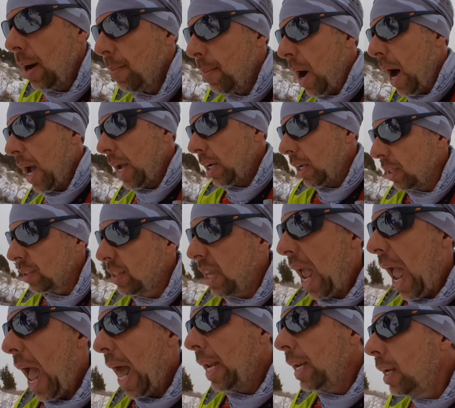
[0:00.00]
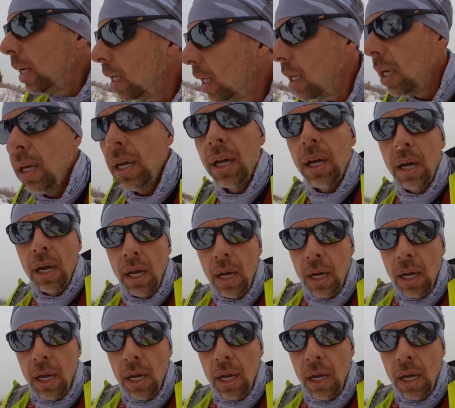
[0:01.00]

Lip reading: at mile 10,